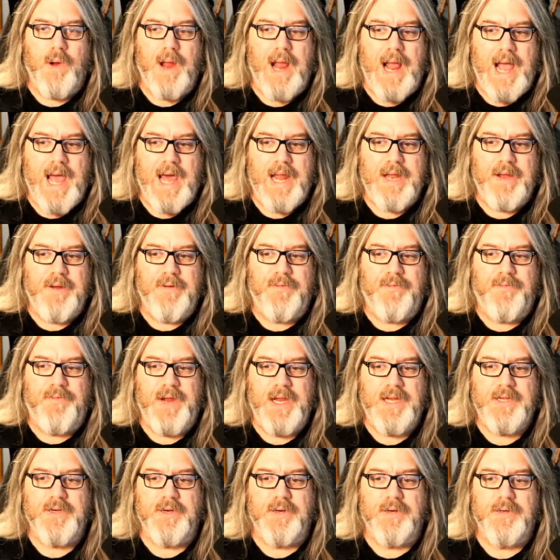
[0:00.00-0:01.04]
adding
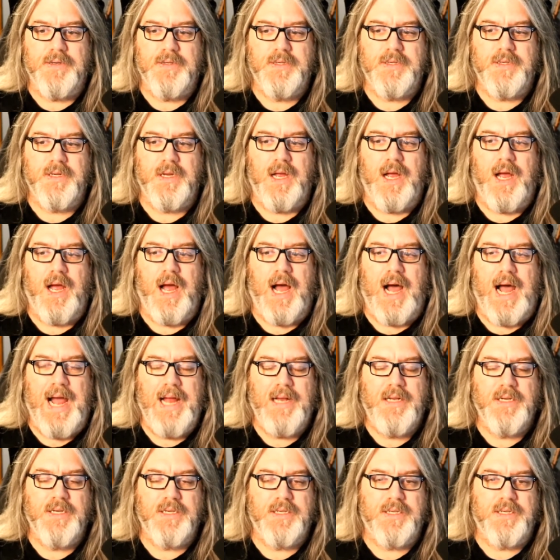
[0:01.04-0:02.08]
features, I
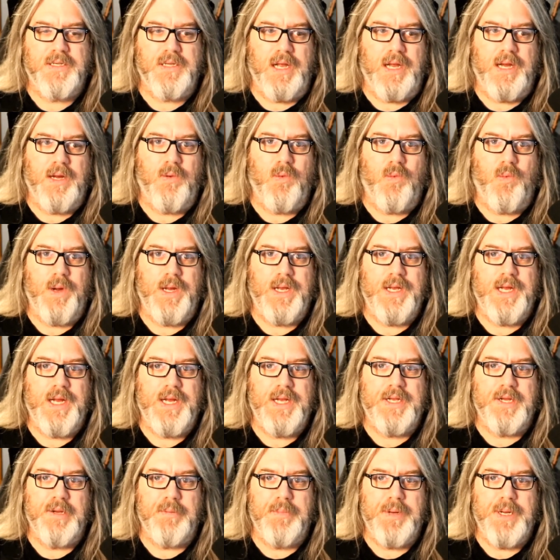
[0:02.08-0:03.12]
just think we
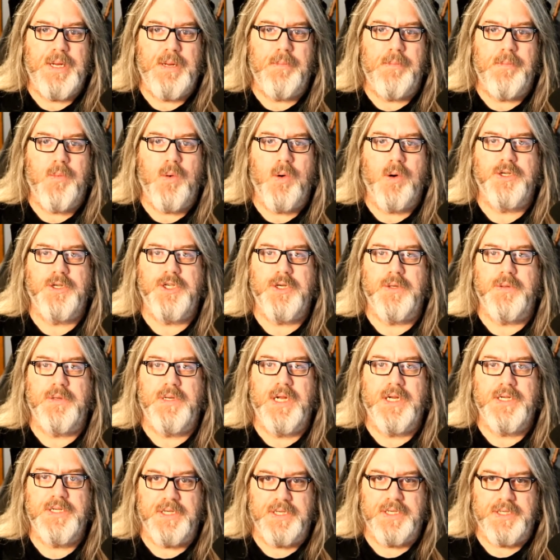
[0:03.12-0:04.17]
need to be more
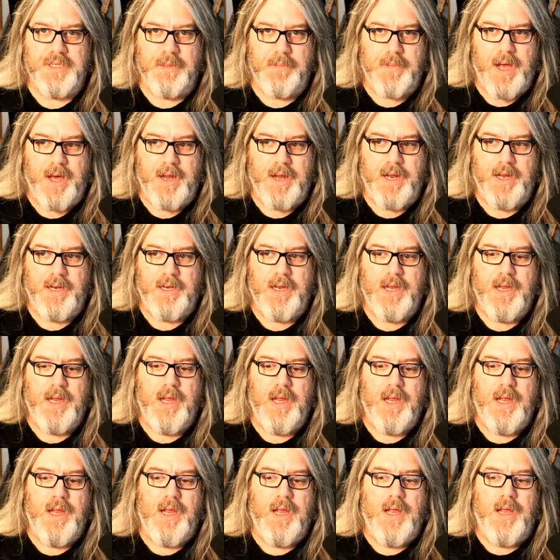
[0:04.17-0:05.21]
judicious about it.
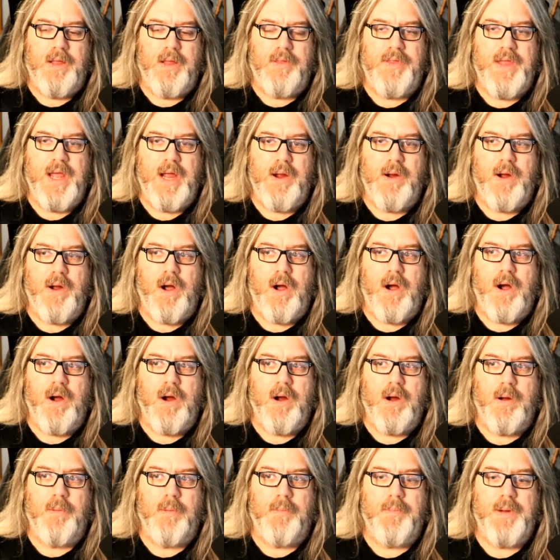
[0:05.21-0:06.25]
There
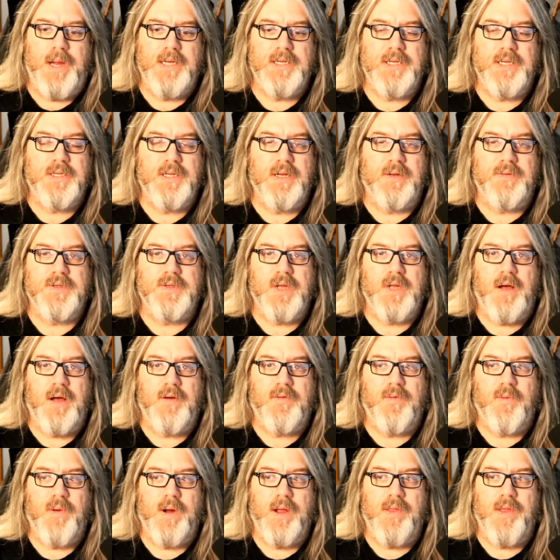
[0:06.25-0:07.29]
are pieces of
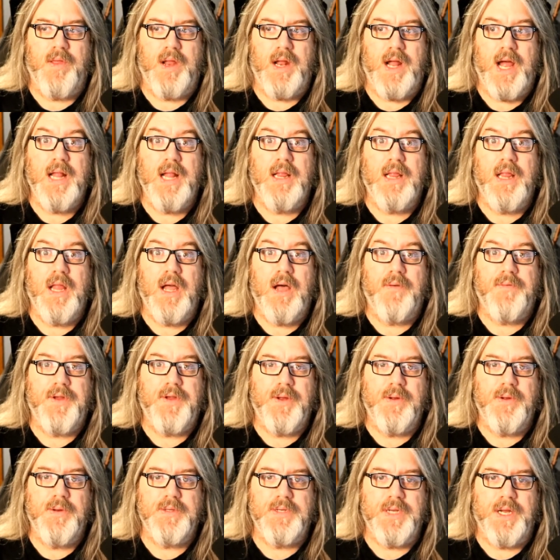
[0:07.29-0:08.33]
software that I loved
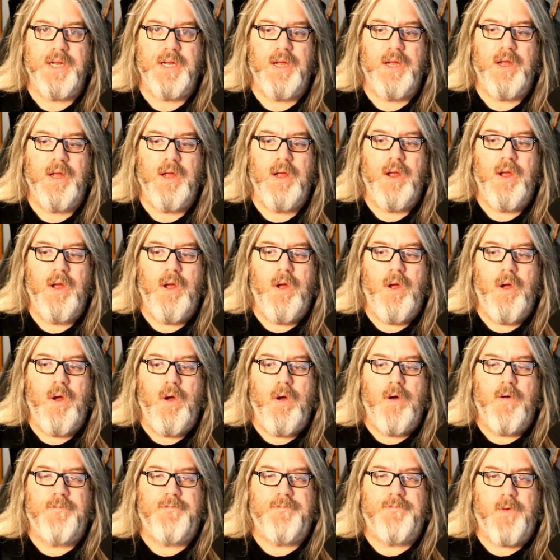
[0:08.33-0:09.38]
using
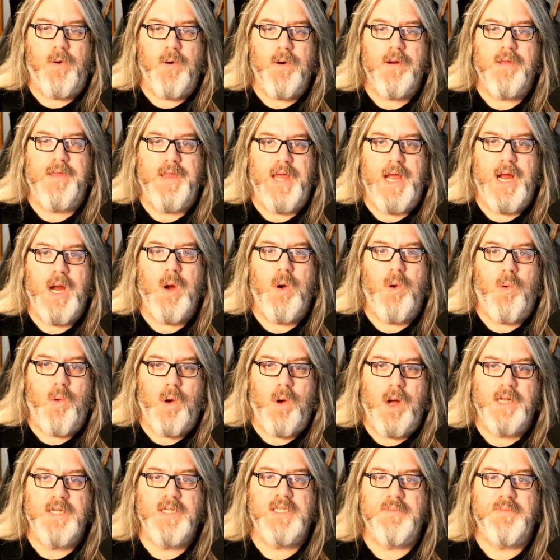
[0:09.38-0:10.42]
for their
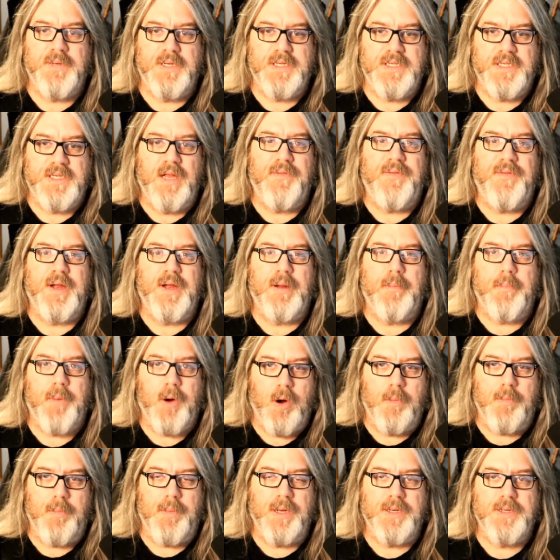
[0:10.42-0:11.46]
one specific
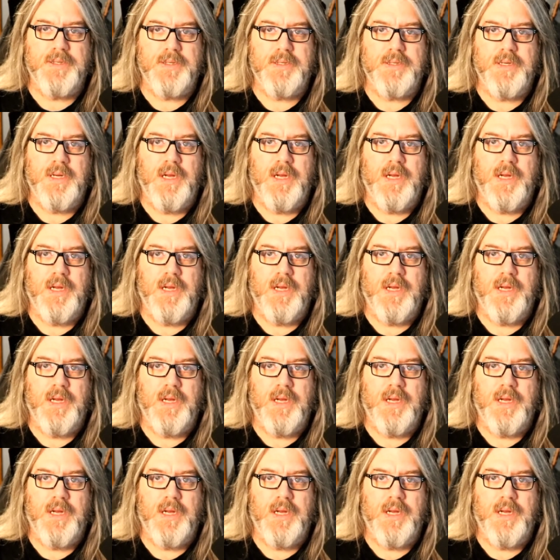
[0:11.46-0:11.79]
purpose.